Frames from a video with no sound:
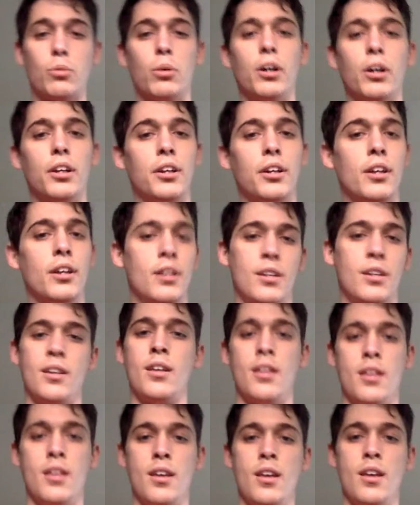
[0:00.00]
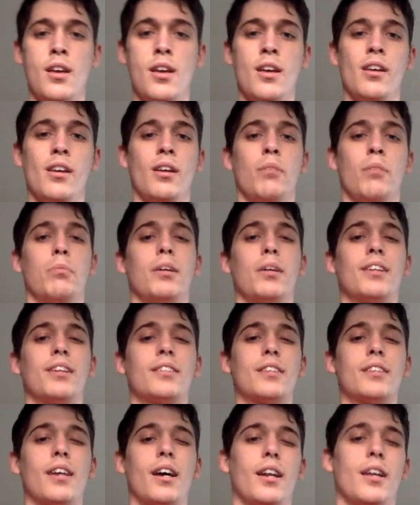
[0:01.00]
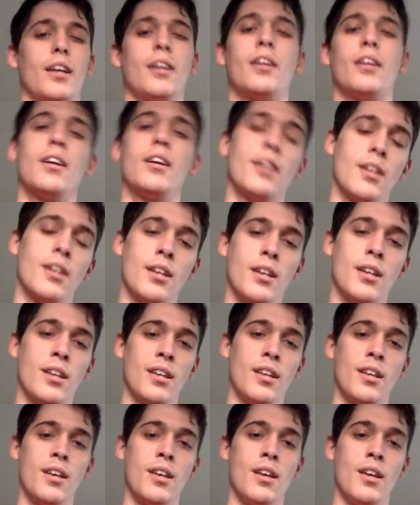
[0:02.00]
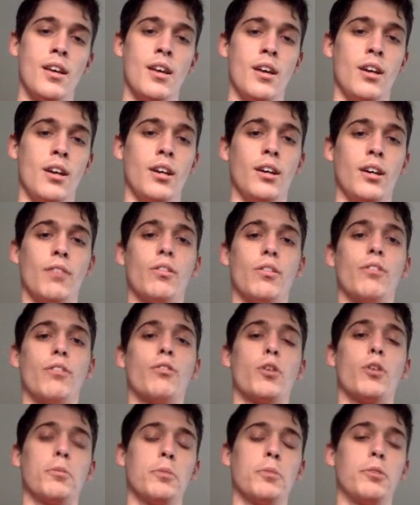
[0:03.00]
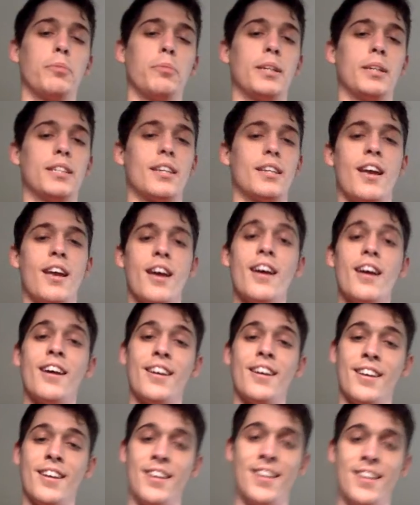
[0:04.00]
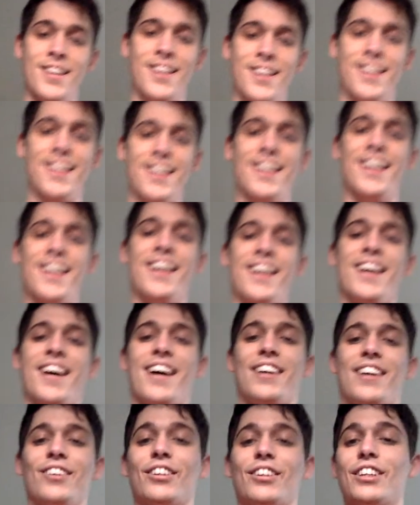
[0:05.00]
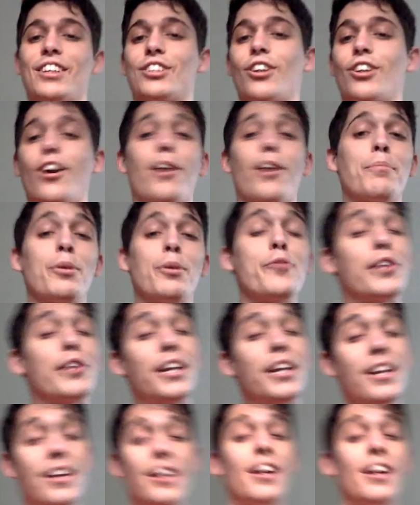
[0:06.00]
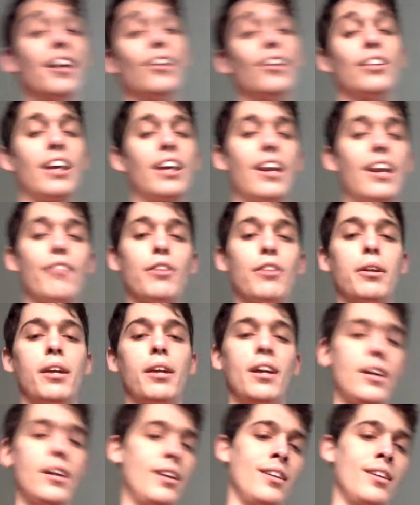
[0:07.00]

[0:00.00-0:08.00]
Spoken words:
one big set of the 4 movements, and it'll get your heart moving, and it'll get everything